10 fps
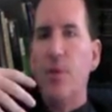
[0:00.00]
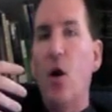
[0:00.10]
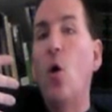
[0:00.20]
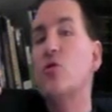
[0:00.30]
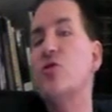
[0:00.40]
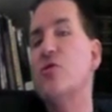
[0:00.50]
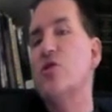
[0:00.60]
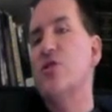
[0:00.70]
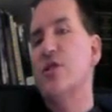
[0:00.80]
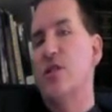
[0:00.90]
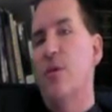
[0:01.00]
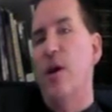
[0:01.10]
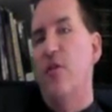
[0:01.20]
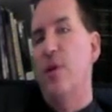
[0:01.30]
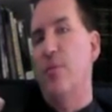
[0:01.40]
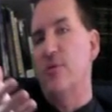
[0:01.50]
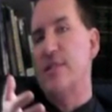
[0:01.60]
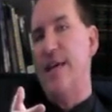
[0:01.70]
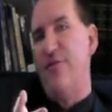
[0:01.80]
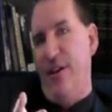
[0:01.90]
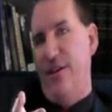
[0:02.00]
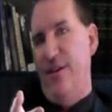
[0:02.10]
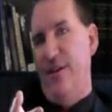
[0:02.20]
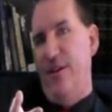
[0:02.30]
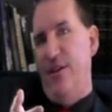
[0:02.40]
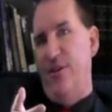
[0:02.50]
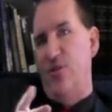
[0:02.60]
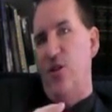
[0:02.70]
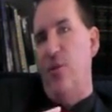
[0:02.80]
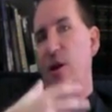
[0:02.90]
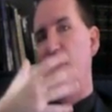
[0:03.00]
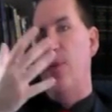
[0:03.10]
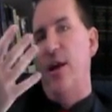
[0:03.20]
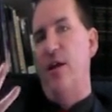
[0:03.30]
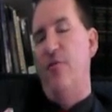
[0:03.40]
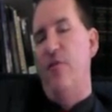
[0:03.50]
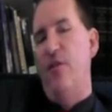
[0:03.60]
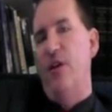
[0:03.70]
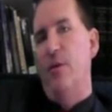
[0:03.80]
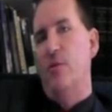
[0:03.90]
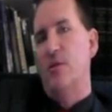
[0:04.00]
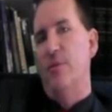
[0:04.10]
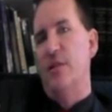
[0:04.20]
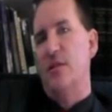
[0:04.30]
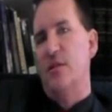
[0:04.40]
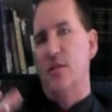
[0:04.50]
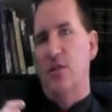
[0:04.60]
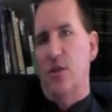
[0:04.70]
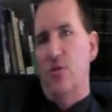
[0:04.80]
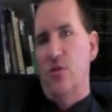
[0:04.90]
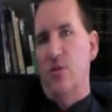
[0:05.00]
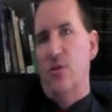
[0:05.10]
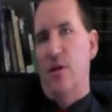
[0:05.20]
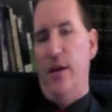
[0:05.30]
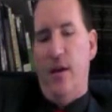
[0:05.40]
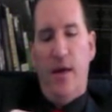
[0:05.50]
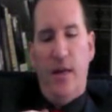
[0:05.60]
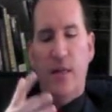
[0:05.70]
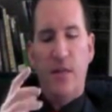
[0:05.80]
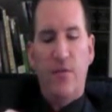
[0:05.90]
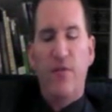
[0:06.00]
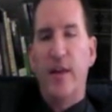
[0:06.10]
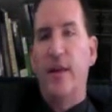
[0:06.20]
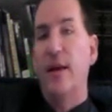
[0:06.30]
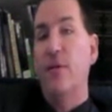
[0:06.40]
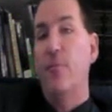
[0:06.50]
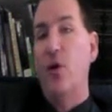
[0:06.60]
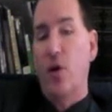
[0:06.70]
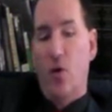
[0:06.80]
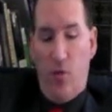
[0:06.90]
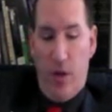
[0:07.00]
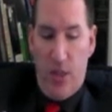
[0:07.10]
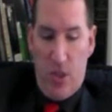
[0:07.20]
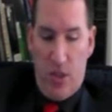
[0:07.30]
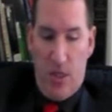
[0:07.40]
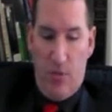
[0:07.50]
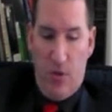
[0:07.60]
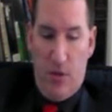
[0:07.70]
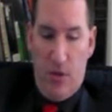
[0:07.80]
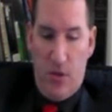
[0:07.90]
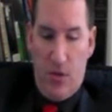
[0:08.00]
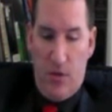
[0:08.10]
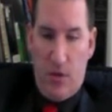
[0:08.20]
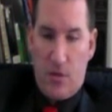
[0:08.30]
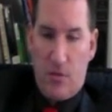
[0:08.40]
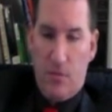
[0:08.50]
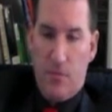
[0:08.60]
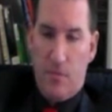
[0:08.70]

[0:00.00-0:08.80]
But it also reduces the amount of people saving, so the amount of money available to businesses to grow. And he didn't find any empirical relationship between the two things.